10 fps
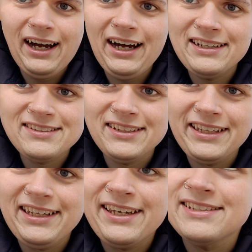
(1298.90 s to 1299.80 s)

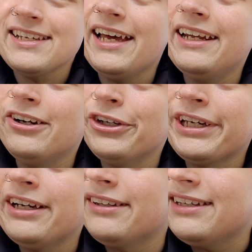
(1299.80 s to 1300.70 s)
honestly, like I said
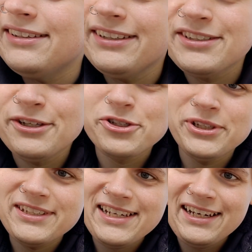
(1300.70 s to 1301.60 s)
earlier, the
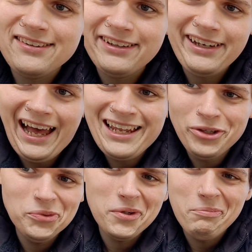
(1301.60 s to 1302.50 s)
social anxiety thing, I
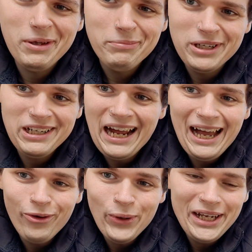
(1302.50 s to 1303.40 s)
don't remember
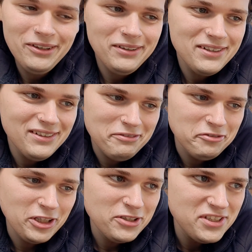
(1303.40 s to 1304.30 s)
how well the
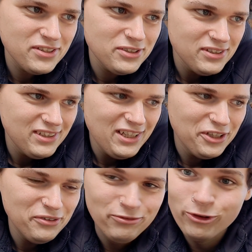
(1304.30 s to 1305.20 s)
first
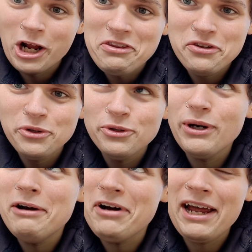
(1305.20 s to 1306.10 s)
run
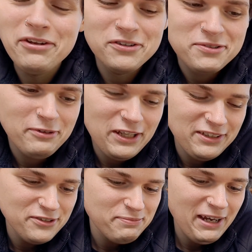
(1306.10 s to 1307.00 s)
through of either of
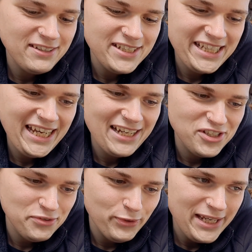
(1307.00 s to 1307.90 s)
those magazine
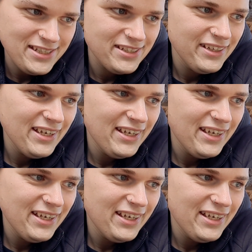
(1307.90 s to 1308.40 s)
catches went,